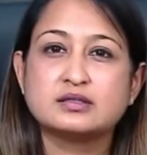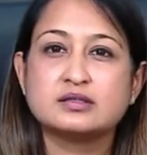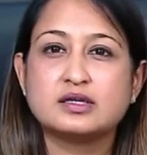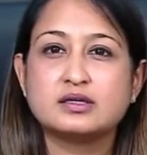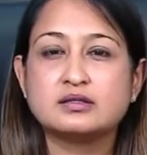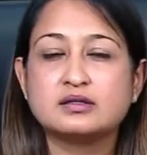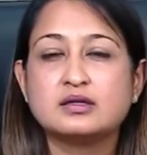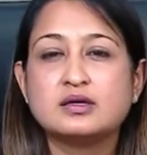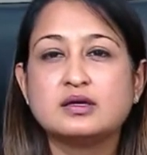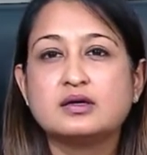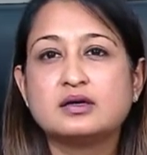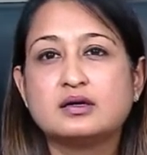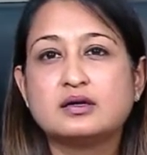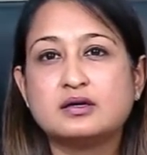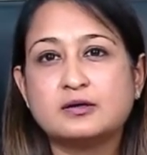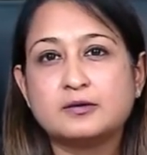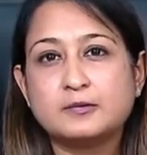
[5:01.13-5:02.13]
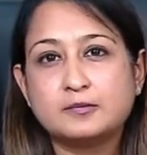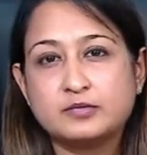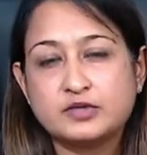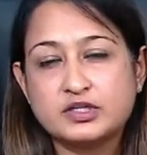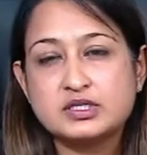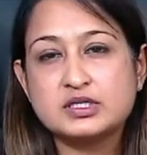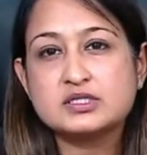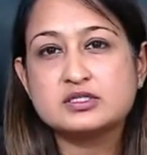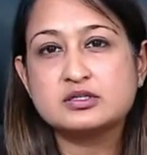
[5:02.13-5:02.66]
than
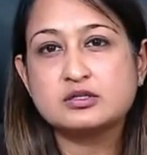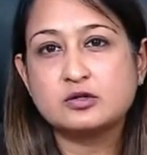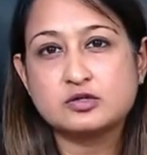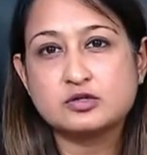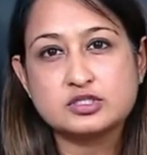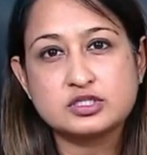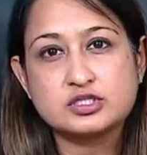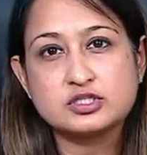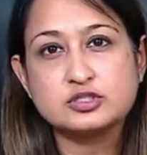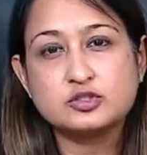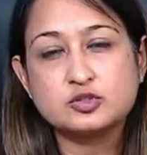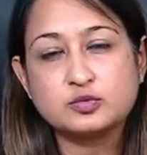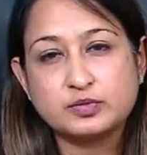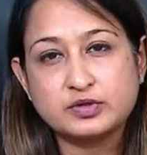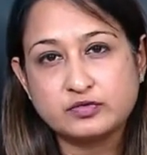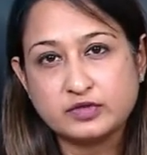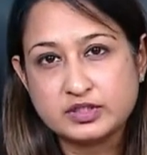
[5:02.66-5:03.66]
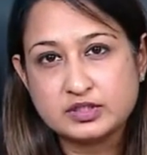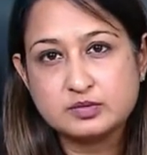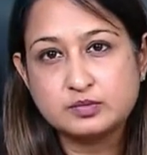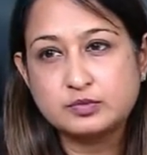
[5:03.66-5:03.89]
industrial oxygen to prevent